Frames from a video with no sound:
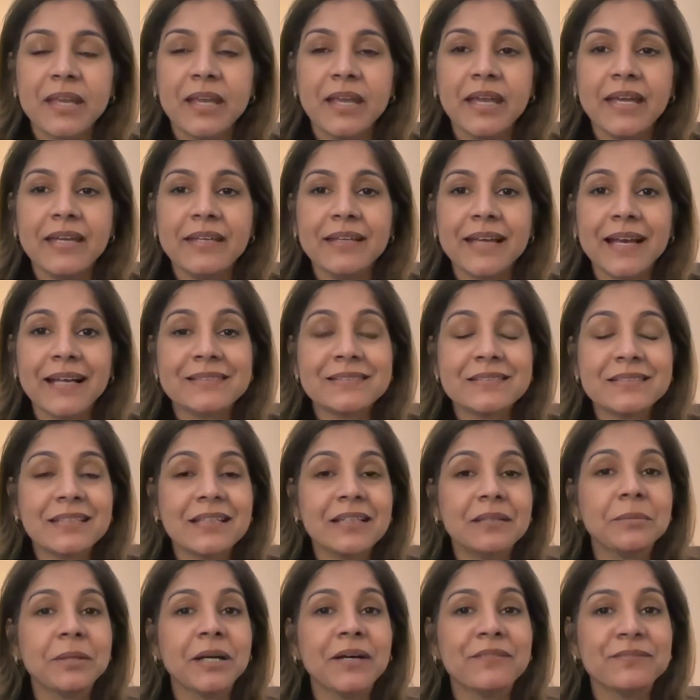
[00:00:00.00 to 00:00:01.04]
And
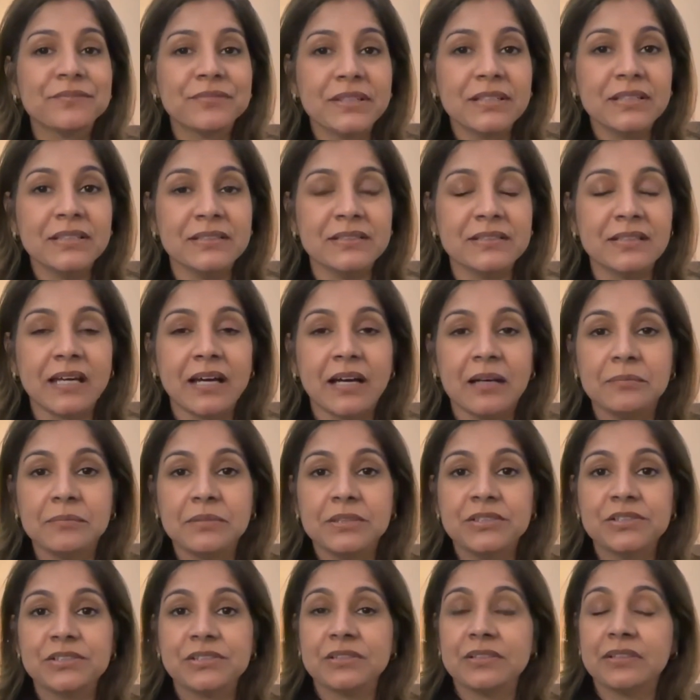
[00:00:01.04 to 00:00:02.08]
asking about fees. How
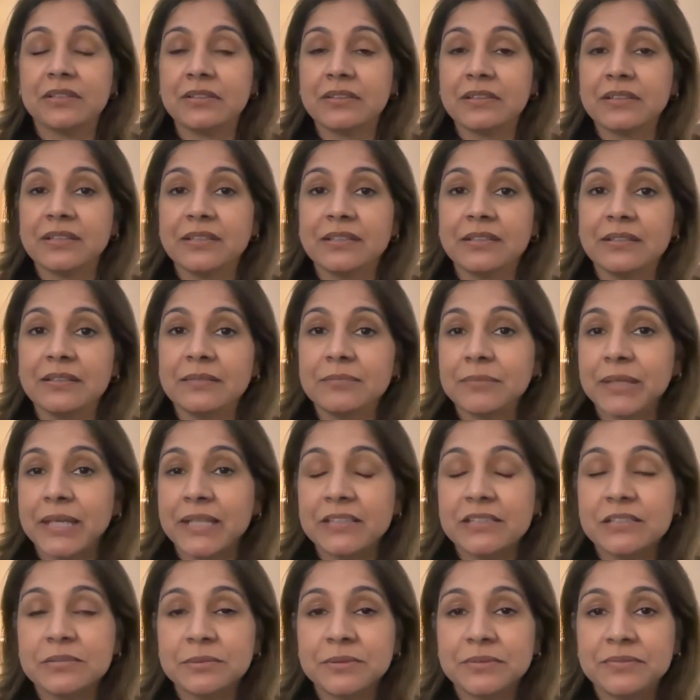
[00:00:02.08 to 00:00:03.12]
much are the
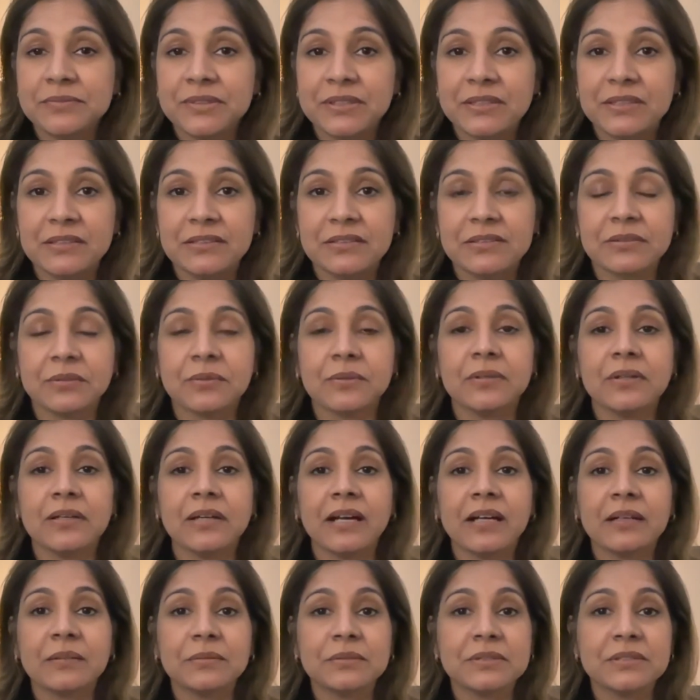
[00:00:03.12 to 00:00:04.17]
management fees or
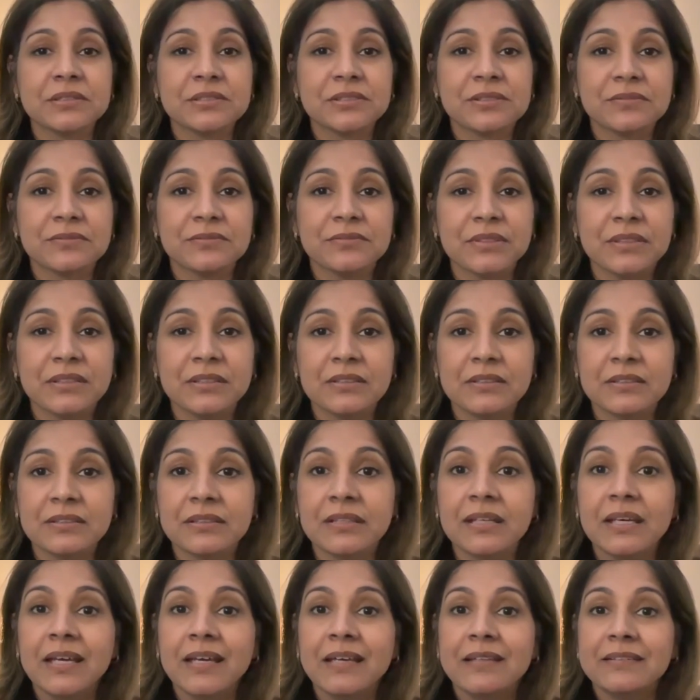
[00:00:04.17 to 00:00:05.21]
acquisition fees,
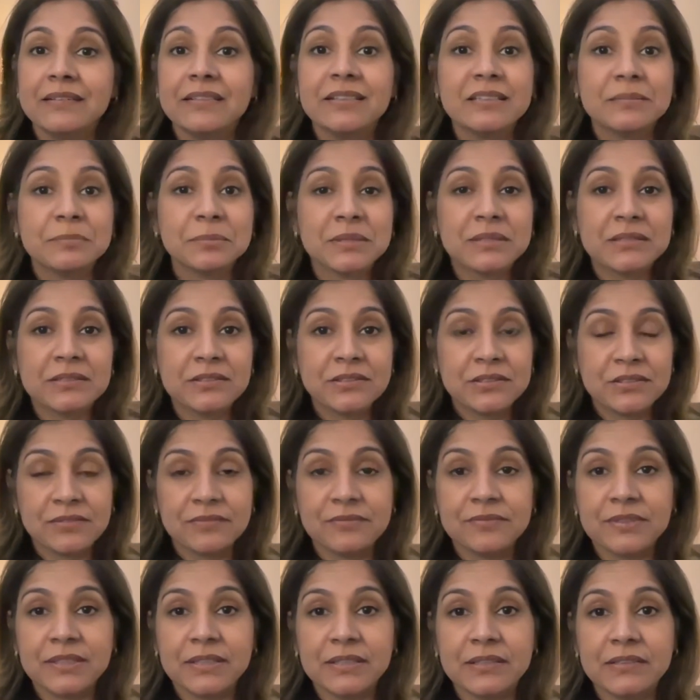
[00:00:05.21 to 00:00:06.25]

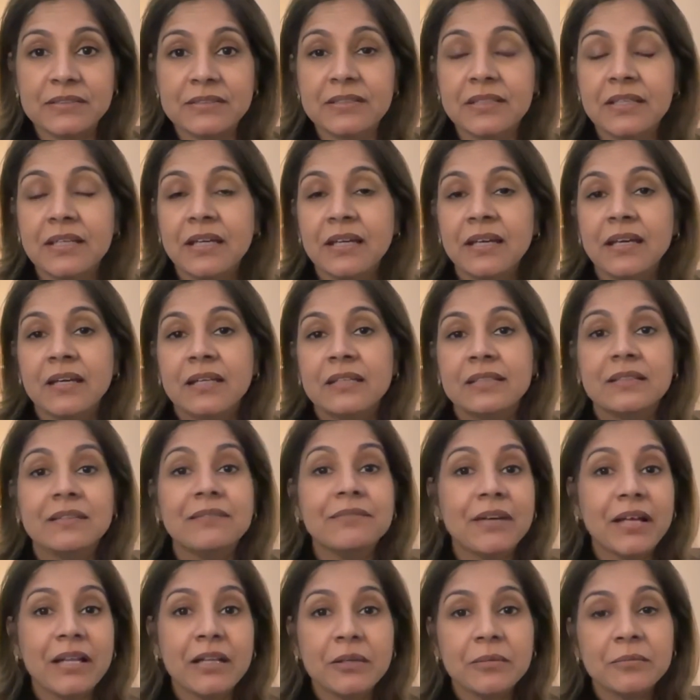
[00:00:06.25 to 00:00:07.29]
disposition fees,
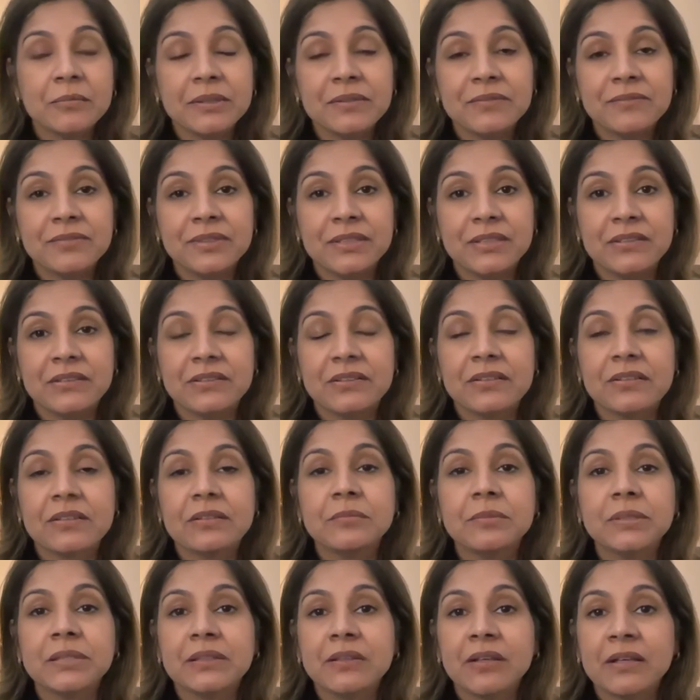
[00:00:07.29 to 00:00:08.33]
development fees? There
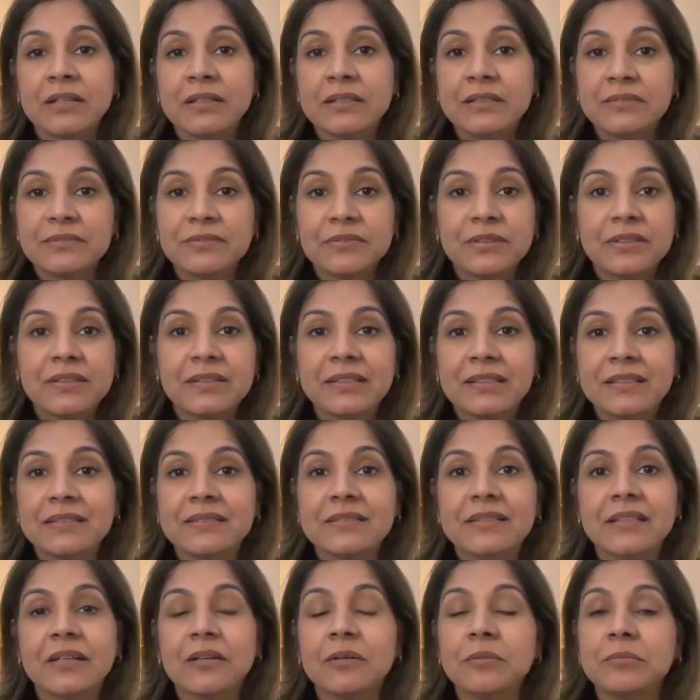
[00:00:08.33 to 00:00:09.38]
could be a lot of different
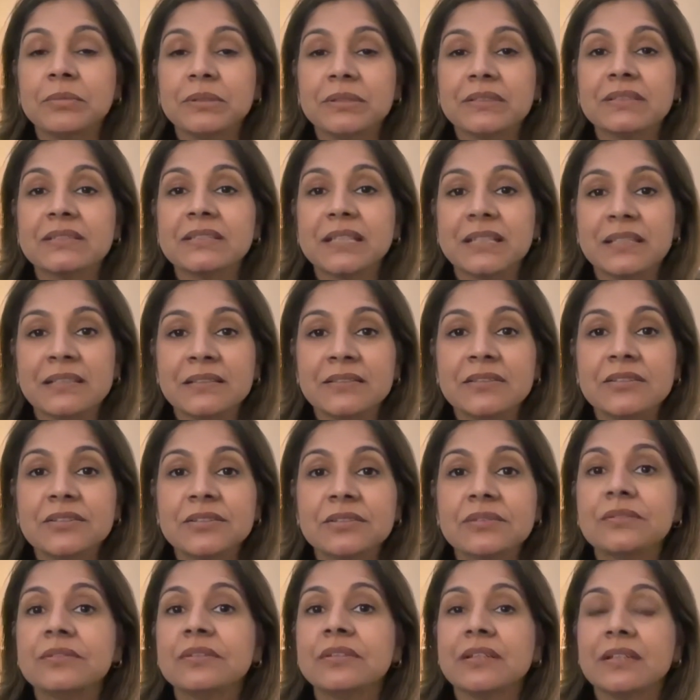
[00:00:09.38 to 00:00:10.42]
things that are built
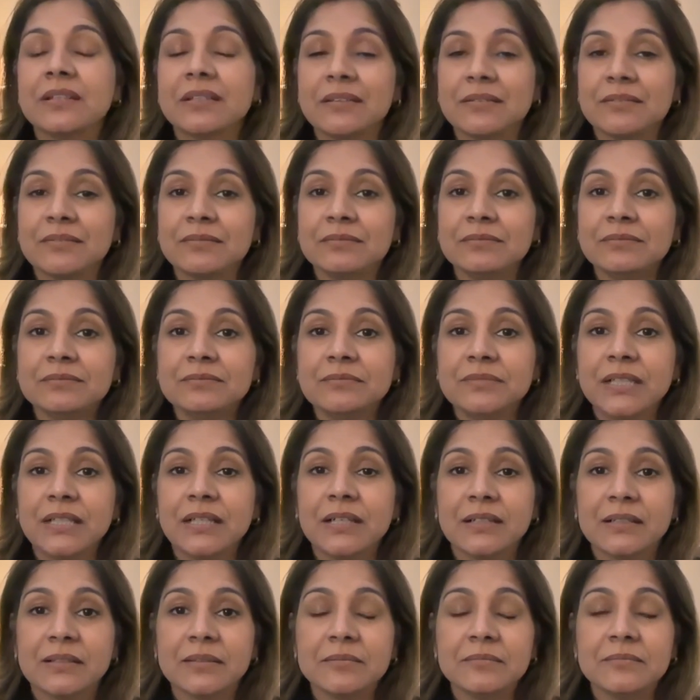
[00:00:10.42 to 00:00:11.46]
into the
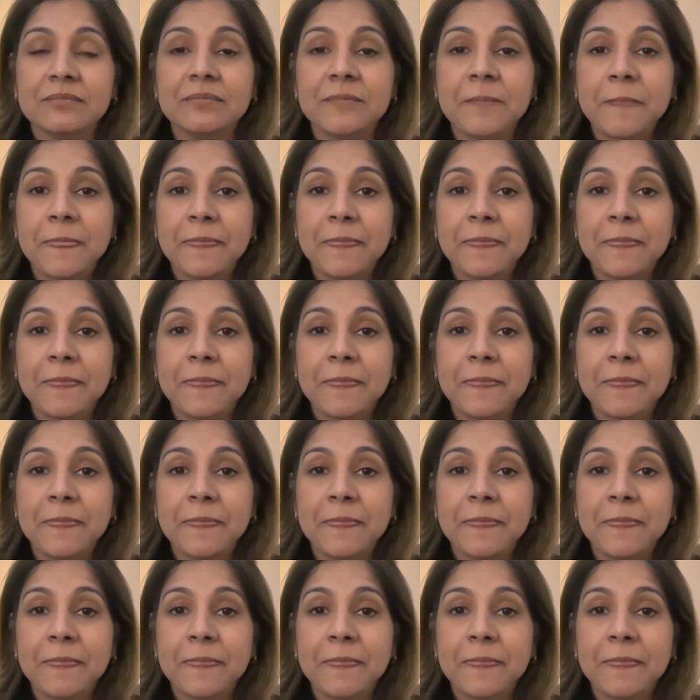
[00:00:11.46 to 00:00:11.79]
um,